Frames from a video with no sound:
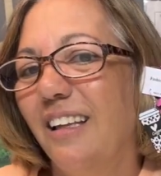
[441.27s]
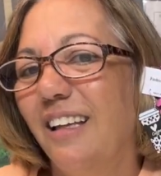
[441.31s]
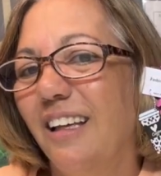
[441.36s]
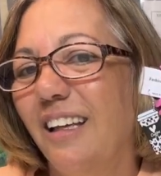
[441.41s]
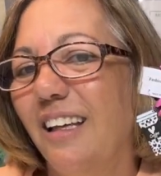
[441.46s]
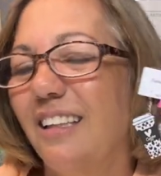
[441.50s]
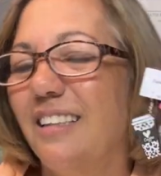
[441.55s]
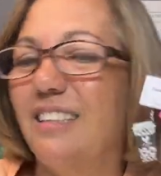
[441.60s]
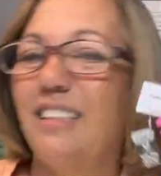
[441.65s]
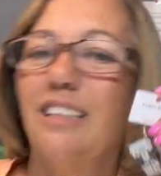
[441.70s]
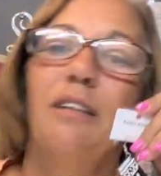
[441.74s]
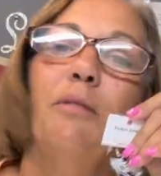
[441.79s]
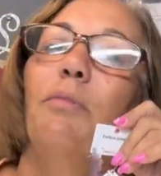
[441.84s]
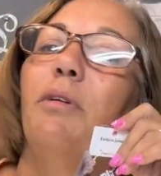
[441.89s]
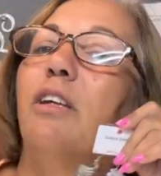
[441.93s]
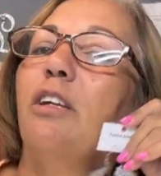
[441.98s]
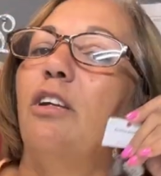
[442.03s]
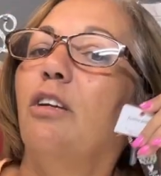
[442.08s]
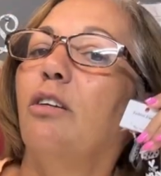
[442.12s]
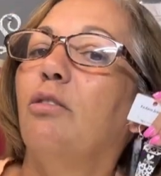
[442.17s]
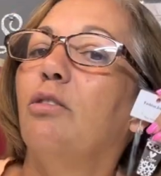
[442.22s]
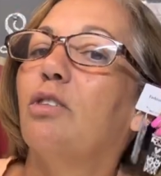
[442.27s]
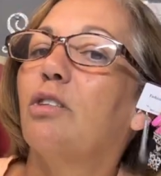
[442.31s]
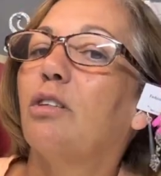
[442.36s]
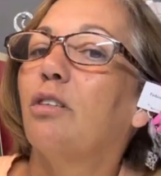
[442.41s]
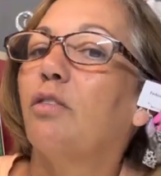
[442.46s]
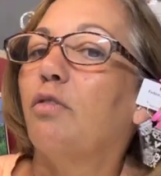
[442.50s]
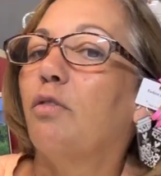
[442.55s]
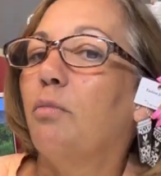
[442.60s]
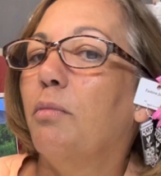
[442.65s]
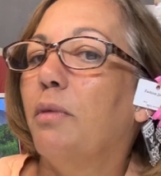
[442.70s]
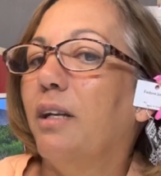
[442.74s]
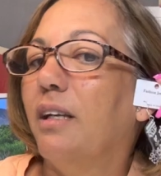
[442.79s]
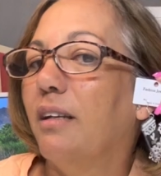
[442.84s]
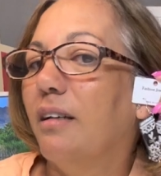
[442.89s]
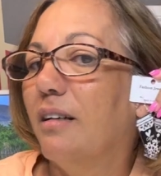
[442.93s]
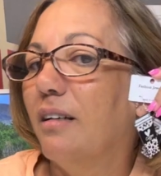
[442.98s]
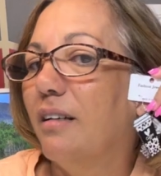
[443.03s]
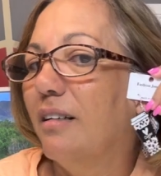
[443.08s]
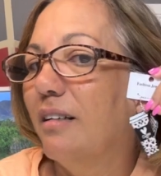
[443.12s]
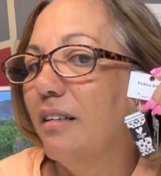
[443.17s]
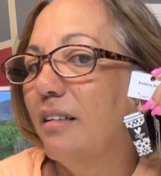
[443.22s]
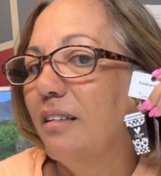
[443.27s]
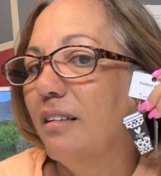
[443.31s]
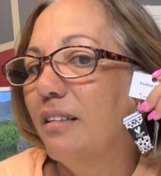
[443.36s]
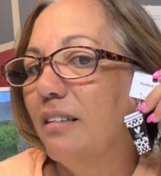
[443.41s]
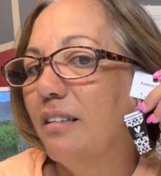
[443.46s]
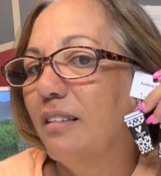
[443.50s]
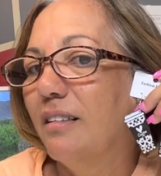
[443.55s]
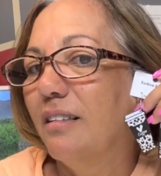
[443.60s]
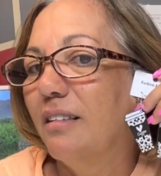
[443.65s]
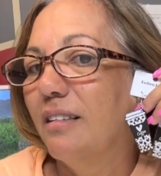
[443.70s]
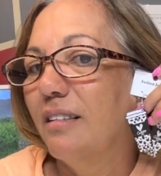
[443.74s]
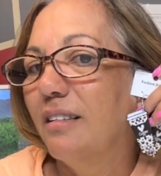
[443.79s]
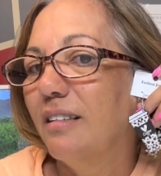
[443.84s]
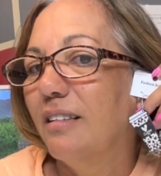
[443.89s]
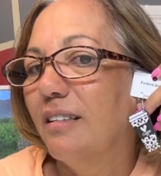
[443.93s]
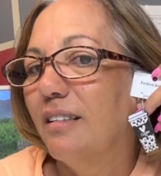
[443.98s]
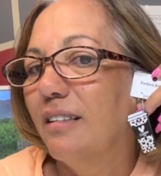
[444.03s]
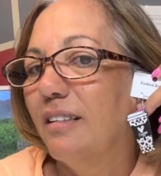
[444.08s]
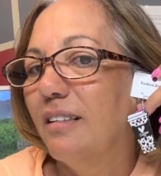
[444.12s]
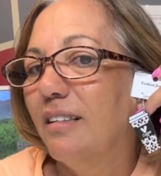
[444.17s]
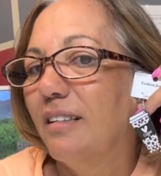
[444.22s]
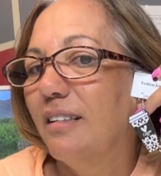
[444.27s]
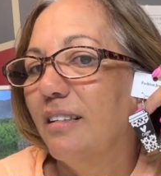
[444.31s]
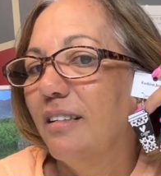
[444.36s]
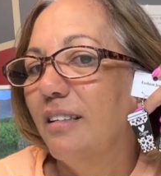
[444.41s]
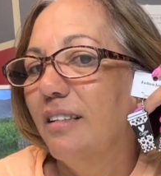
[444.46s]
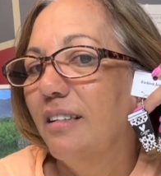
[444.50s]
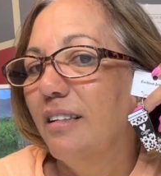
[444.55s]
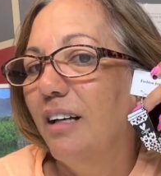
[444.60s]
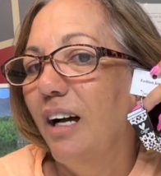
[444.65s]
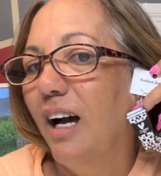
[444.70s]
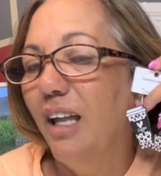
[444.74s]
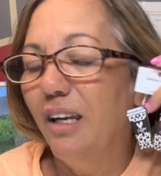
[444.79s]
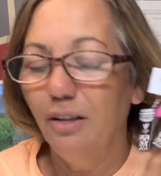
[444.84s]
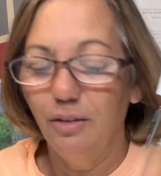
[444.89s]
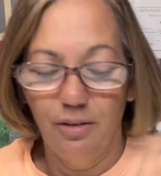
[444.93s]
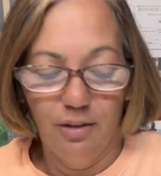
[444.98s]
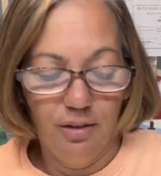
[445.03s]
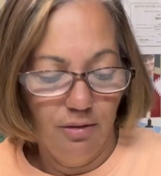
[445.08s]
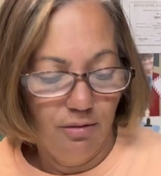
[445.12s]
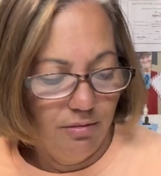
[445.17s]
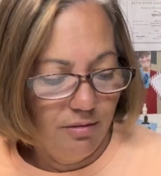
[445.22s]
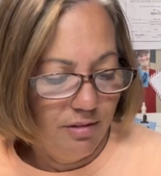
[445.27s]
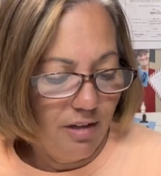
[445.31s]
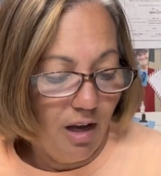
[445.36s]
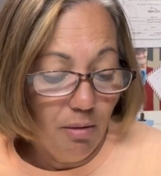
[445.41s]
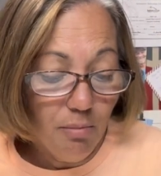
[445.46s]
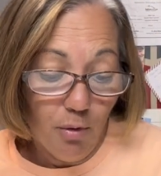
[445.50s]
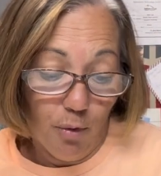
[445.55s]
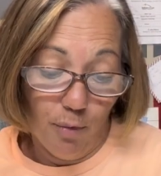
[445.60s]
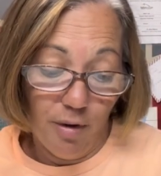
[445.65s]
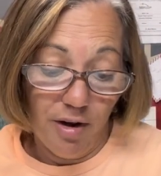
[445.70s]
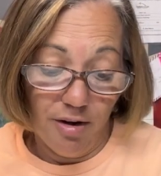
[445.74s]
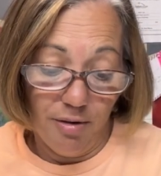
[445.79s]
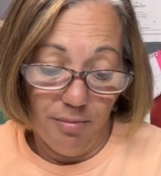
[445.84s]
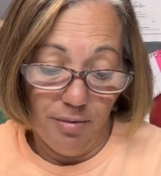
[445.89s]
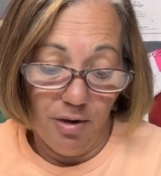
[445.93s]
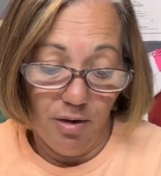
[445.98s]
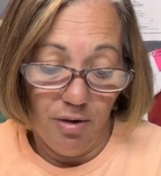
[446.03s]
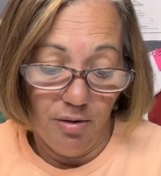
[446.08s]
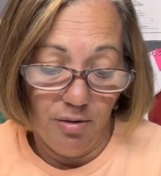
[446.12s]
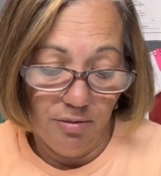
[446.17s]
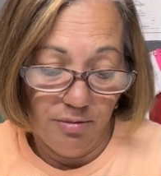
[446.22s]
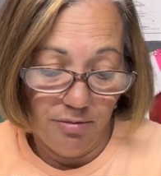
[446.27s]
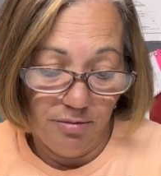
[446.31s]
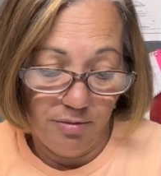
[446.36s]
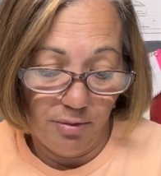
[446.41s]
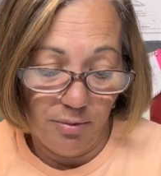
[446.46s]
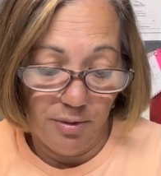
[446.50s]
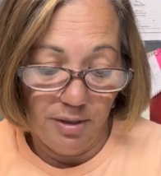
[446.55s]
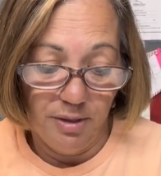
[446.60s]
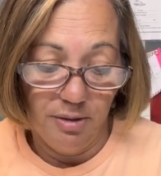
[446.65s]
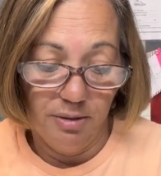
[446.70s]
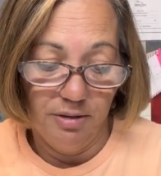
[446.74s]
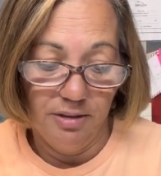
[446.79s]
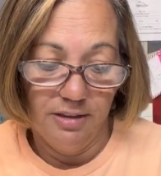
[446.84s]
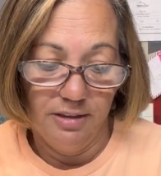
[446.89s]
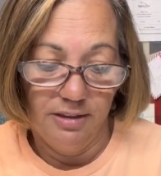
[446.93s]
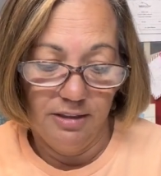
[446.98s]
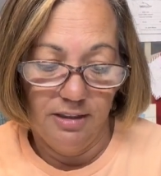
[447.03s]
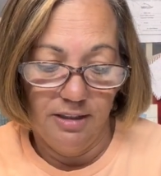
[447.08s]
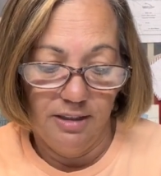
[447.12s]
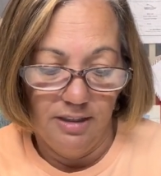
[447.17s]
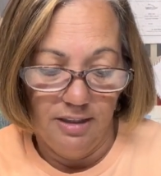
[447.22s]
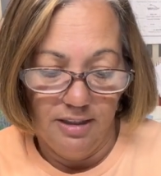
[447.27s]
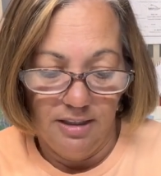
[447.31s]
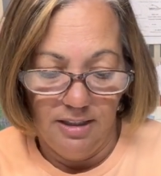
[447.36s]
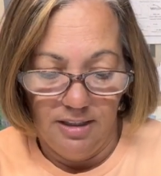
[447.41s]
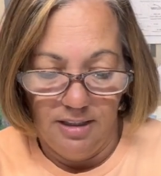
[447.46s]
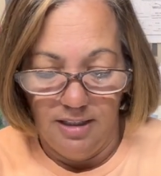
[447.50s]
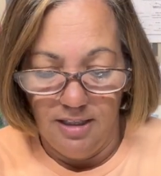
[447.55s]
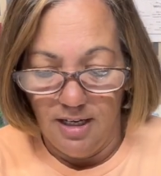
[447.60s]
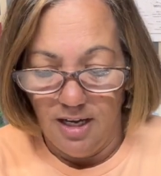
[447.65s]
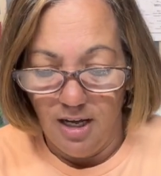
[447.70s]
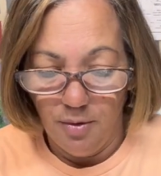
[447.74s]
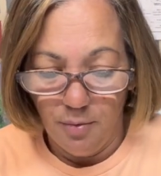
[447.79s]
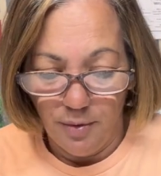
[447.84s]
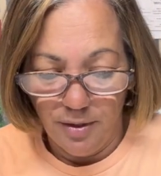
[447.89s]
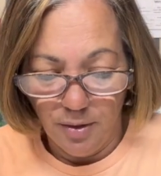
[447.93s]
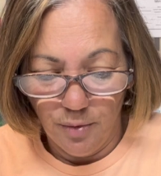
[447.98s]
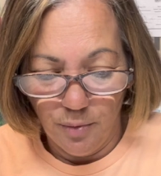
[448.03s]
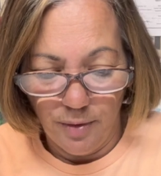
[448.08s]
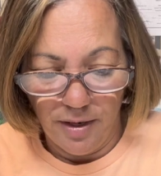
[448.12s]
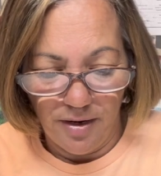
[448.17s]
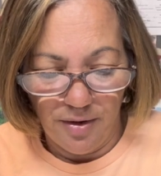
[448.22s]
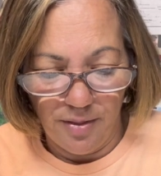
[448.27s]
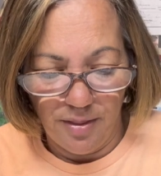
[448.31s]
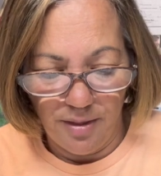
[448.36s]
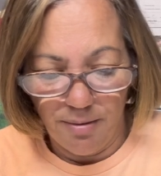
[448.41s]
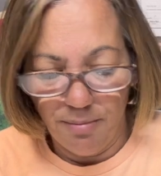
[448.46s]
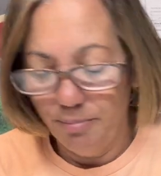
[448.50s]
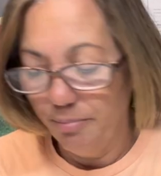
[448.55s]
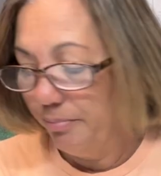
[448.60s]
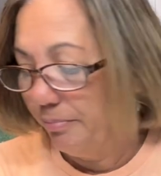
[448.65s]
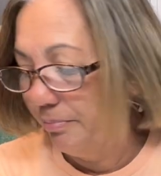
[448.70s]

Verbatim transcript: That's gonna be cute just for me to, uh, I don't know. I'm gonna wear them, y'all, for real. I will wear them.